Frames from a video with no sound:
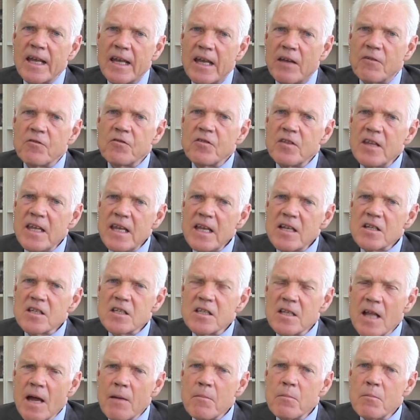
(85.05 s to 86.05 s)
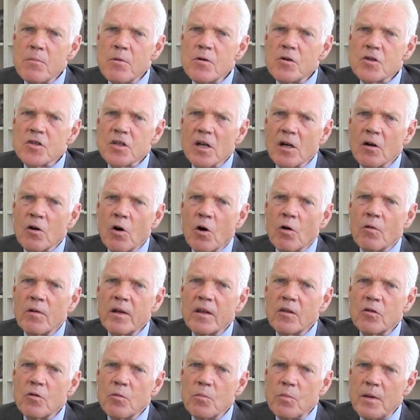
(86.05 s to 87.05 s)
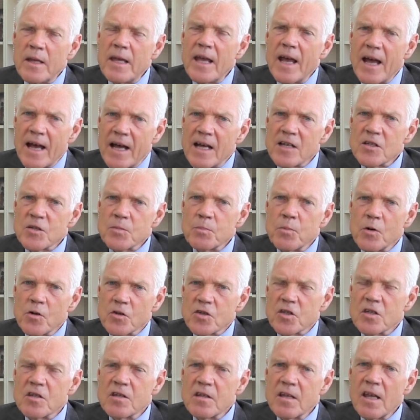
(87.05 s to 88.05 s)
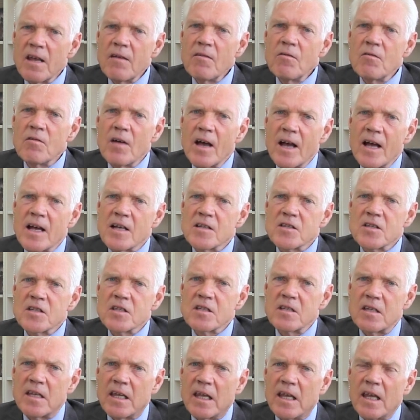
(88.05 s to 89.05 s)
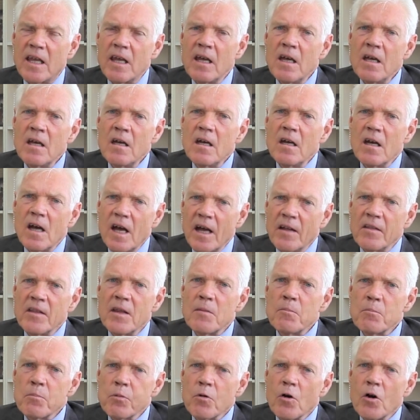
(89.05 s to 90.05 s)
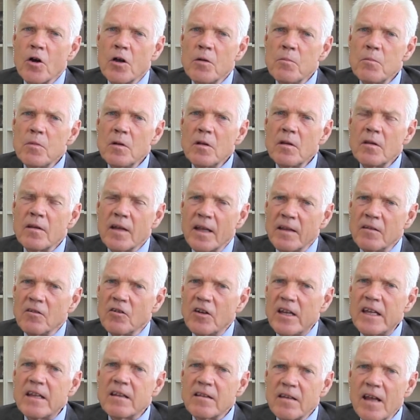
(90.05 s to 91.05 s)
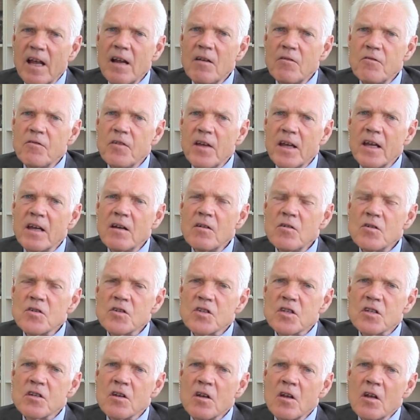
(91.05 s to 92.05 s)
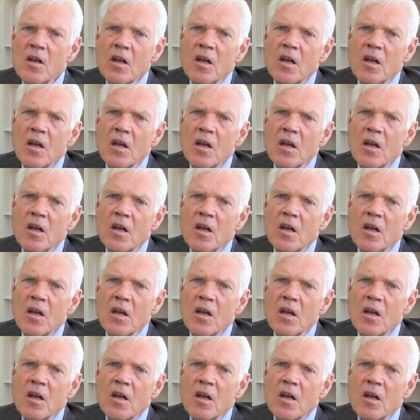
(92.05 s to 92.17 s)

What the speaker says: If these numbers are going to be as positive as the unemployment and retail figures,